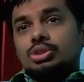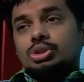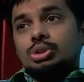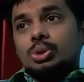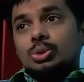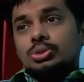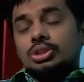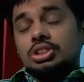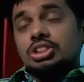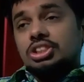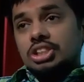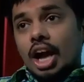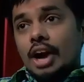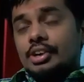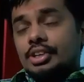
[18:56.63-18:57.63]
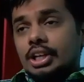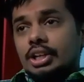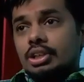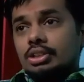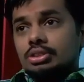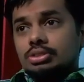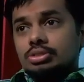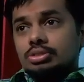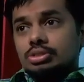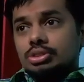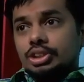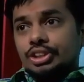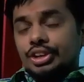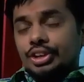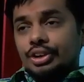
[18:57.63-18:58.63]
So the starting
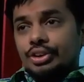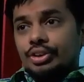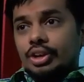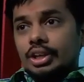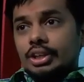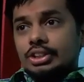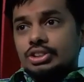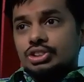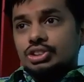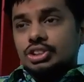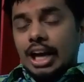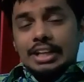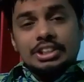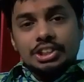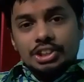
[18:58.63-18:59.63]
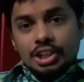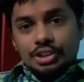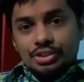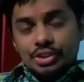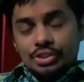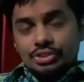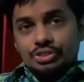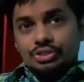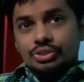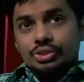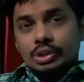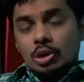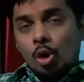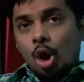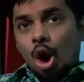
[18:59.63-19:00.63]
year is Sagittarius,